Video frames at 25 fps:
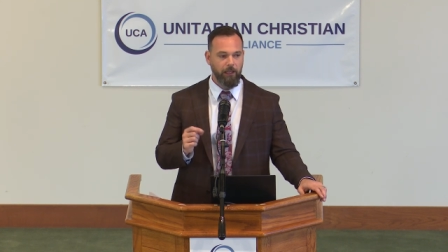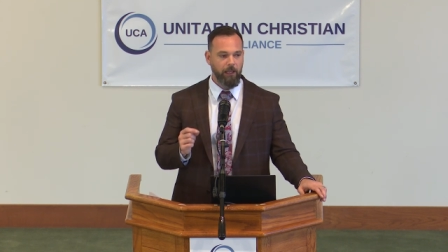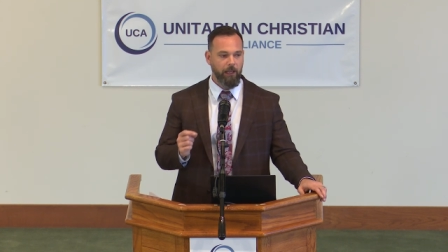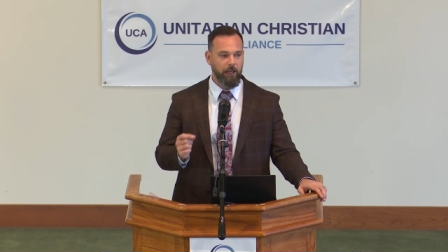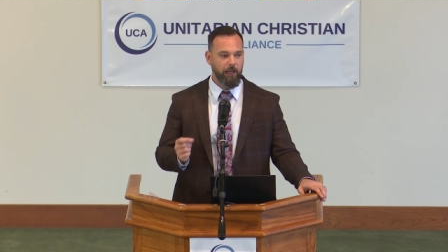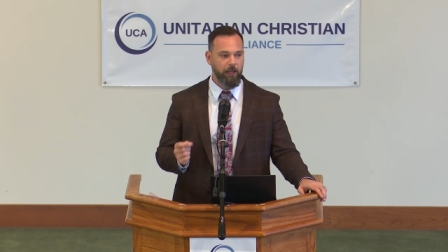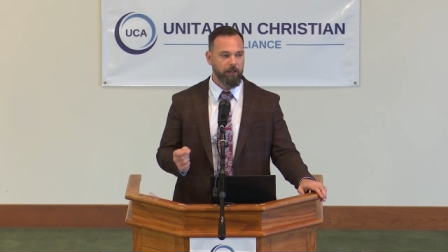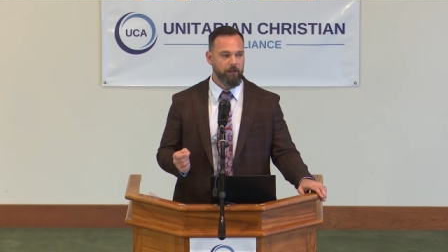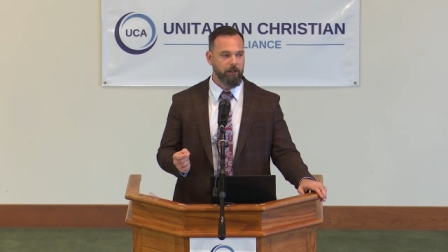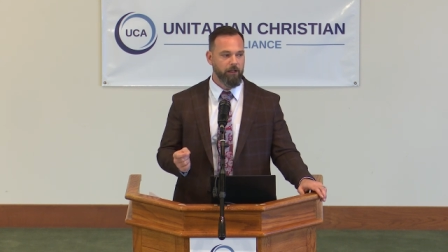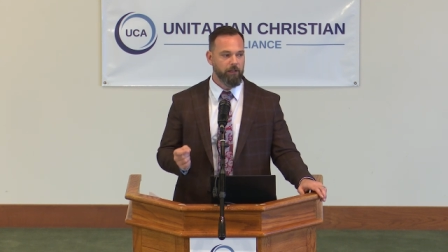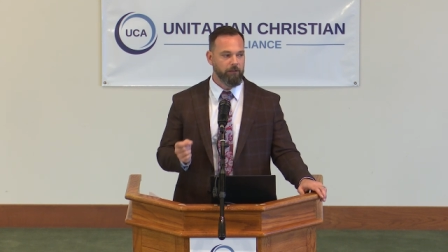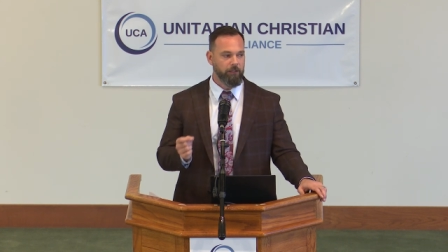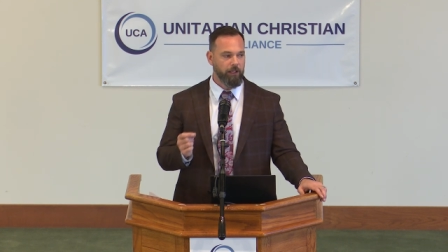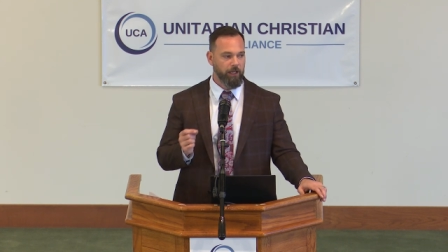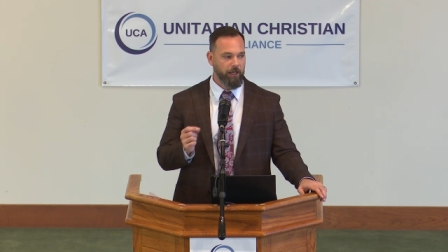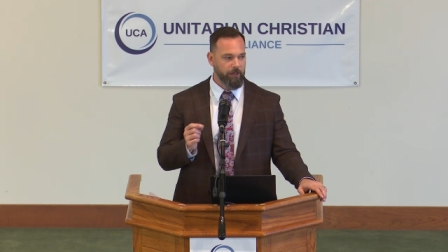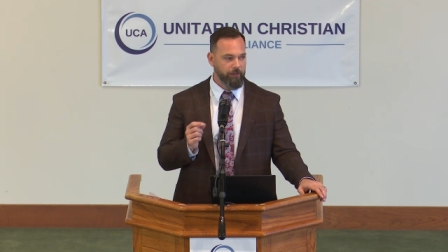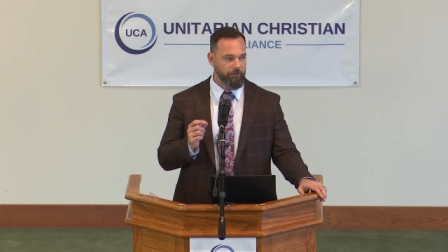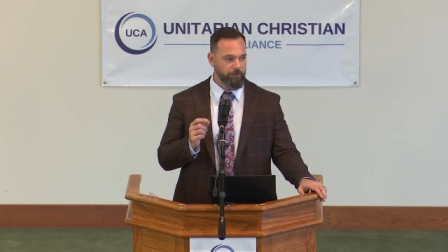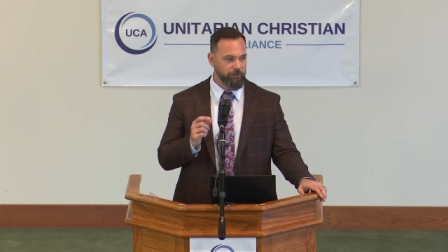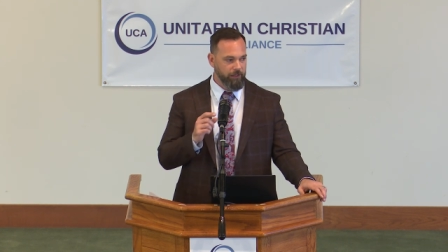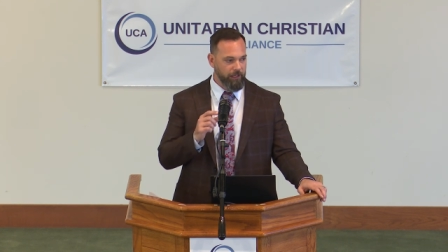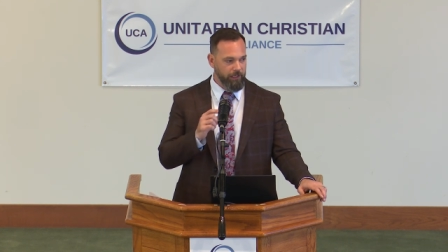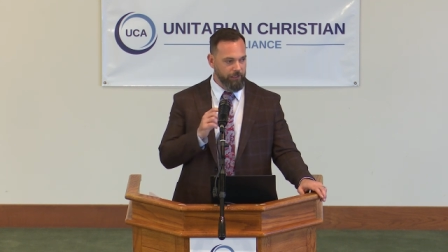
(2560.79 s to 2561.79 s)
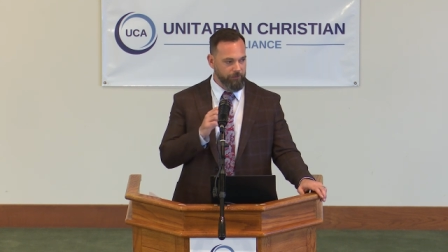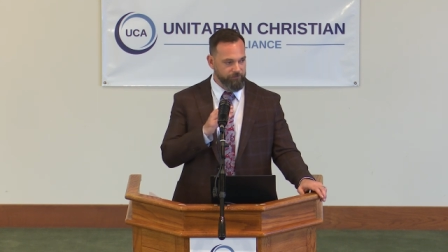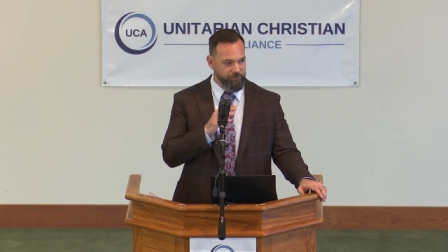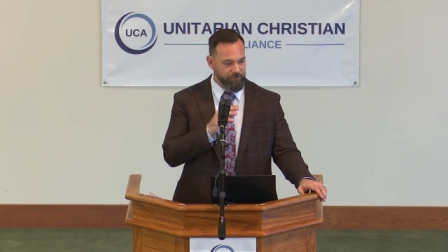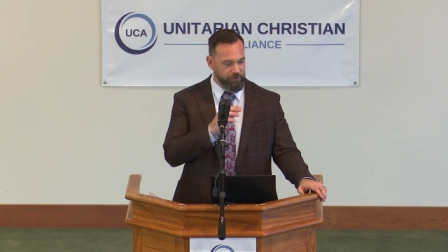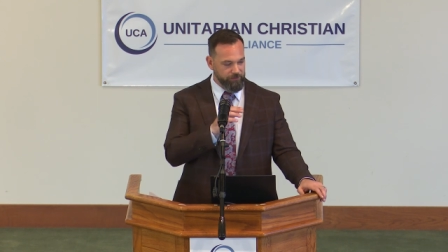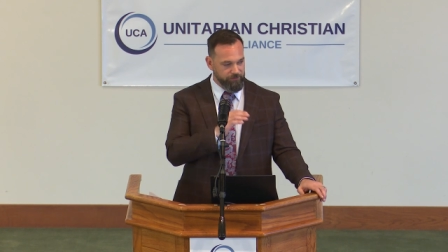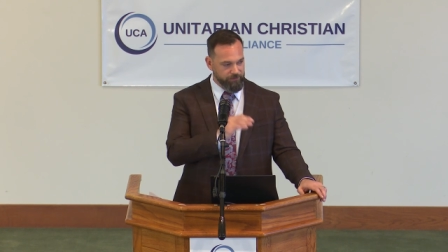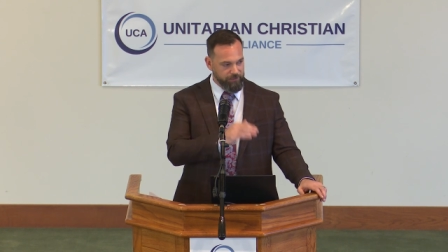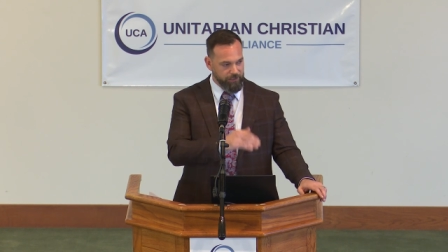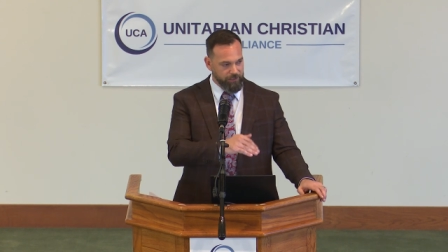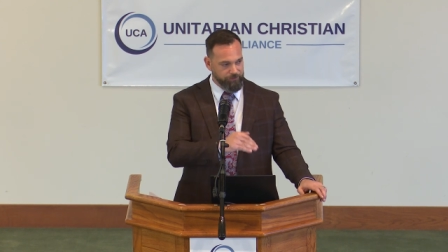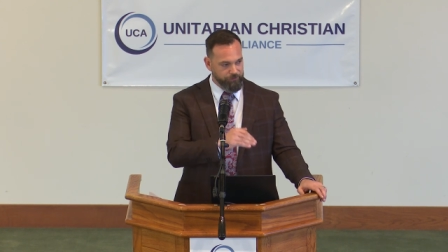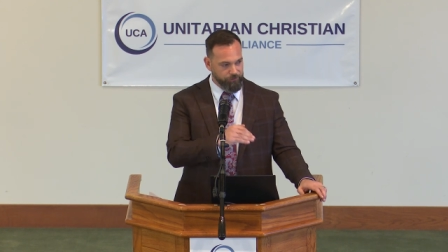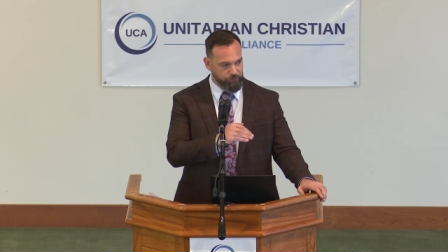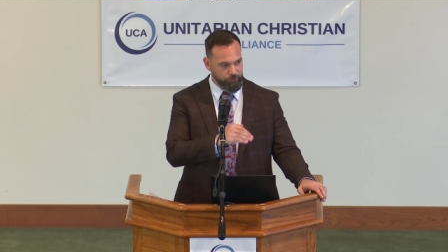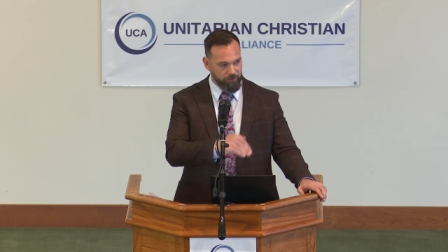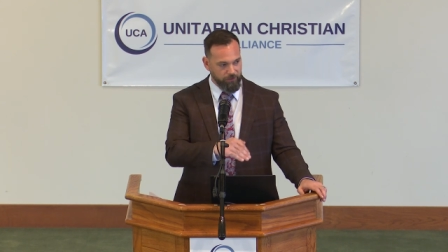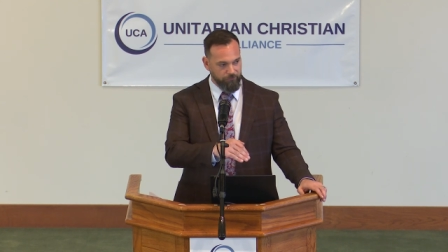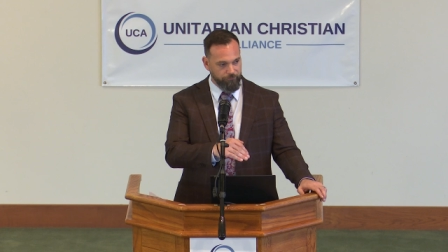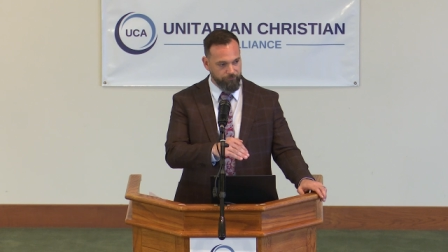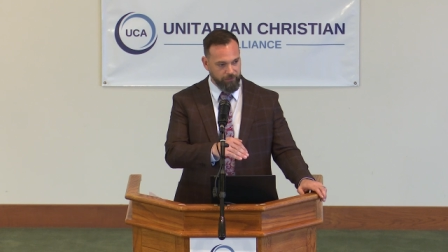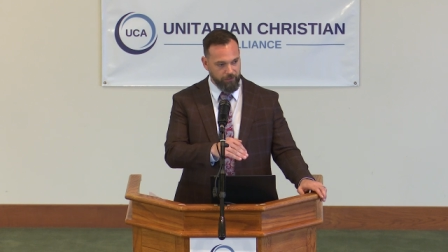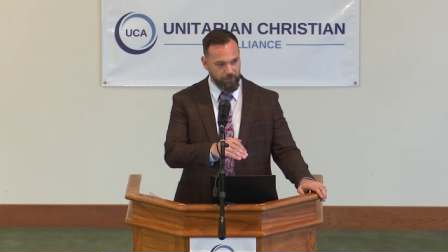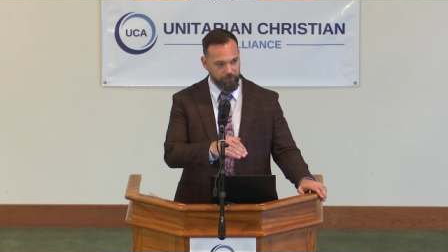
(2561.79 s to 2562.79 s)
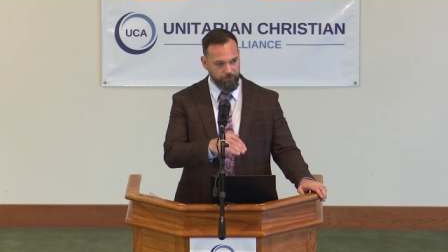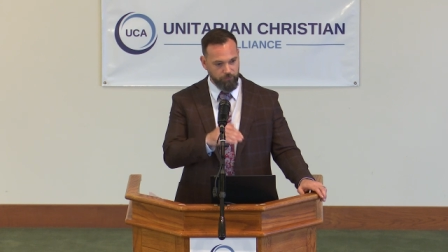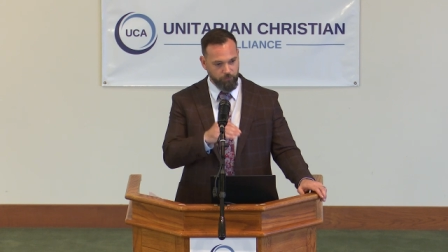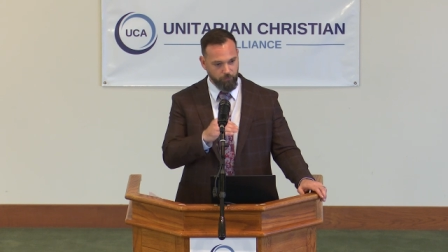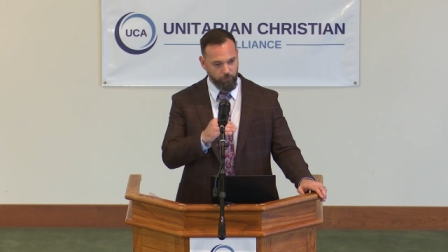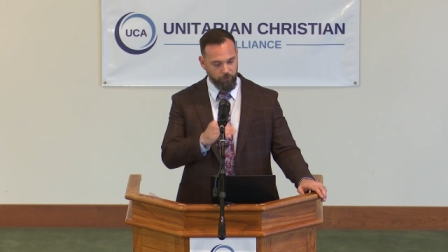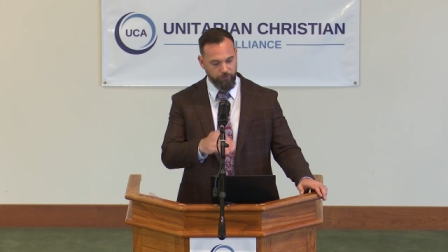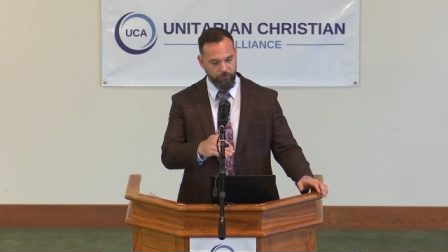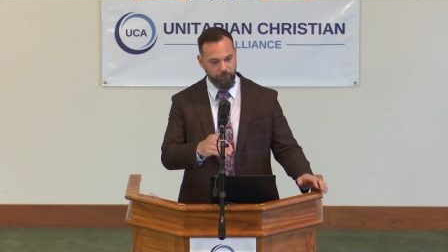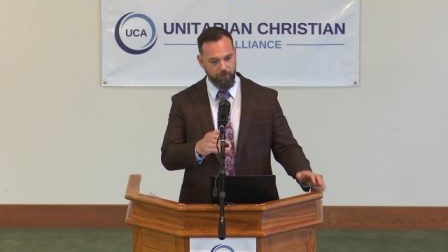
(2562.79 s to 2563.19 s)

And a lot of the names on death certificates were